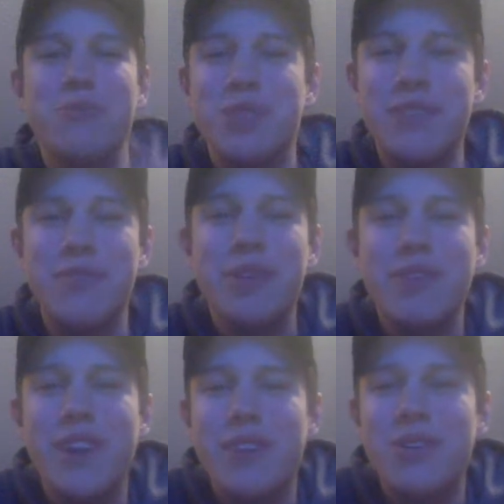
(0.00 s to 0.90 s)
was giving me the
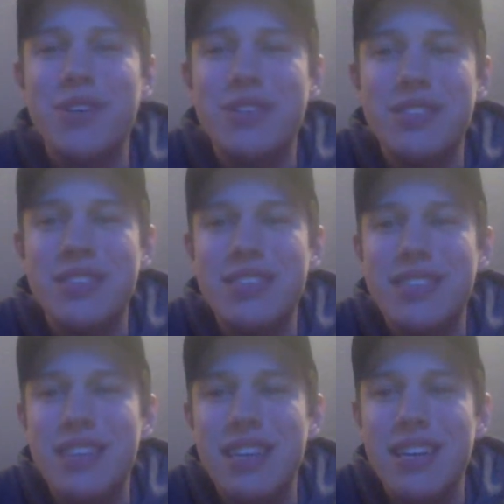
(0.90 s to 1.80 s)
final rose
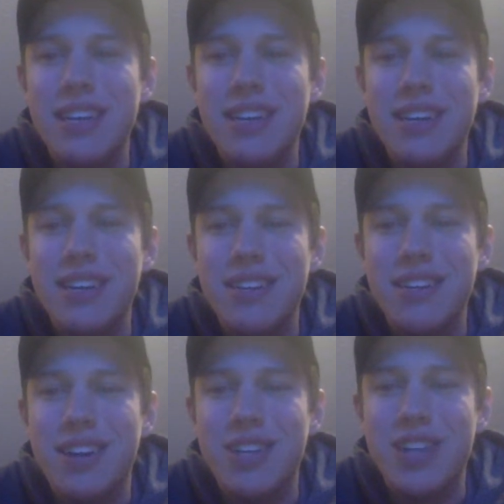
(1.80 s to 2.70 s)
in
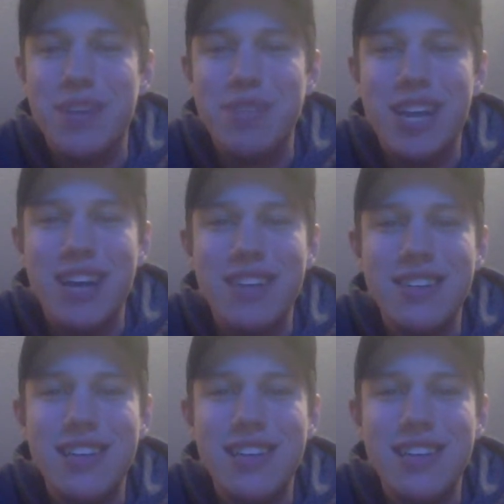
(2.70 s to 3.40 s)
our tribe chat,